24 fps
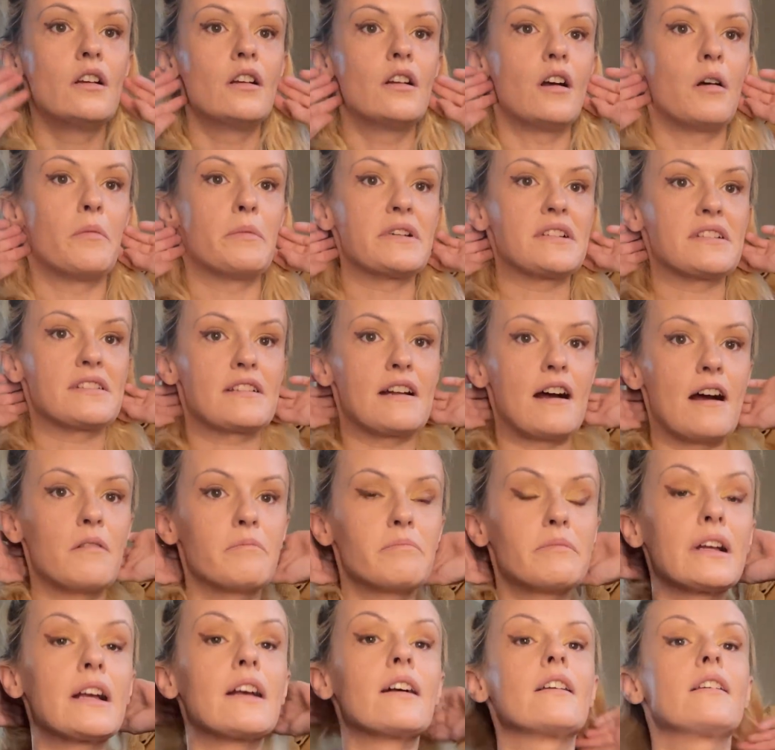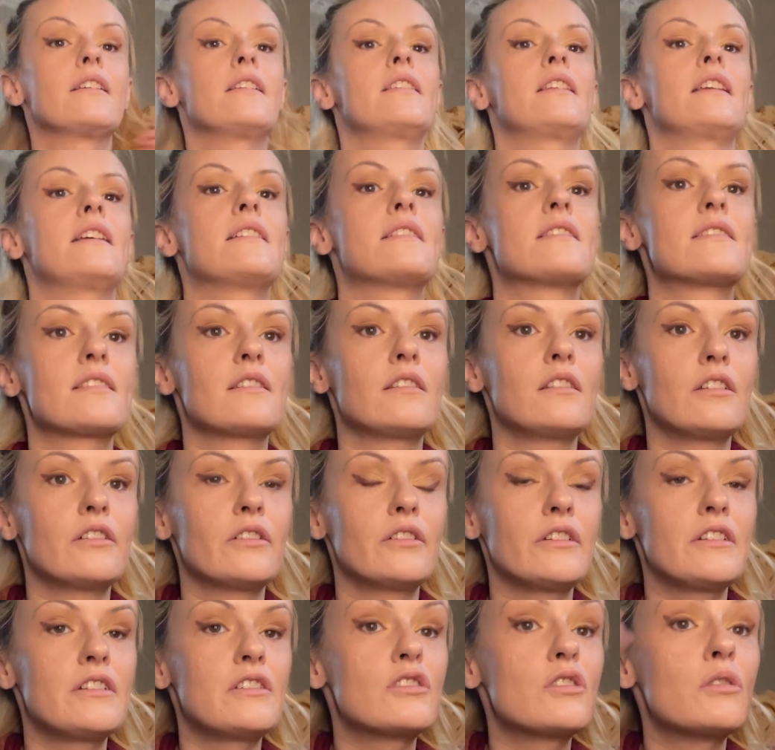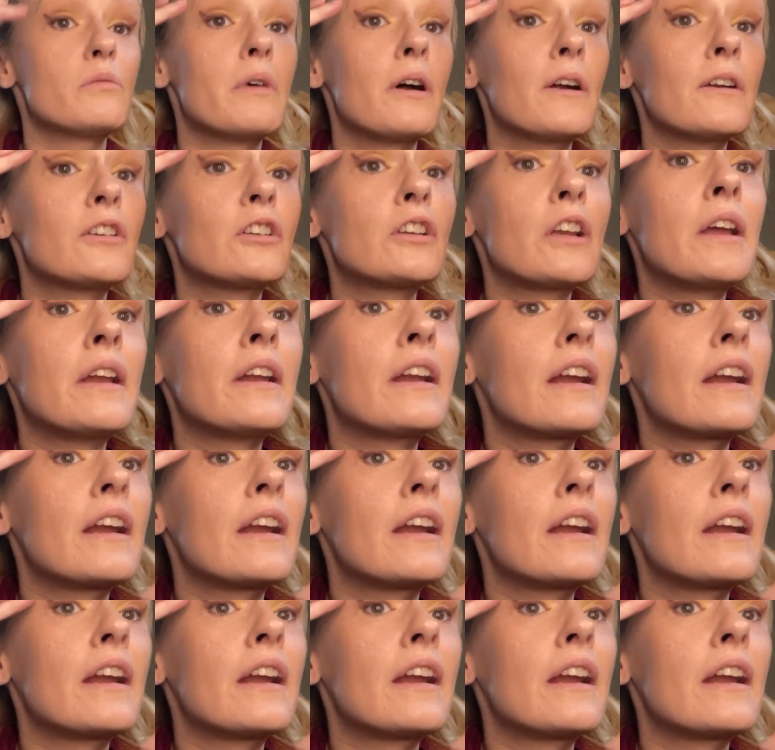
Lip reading: I'm gonna stop because it's literally too much, and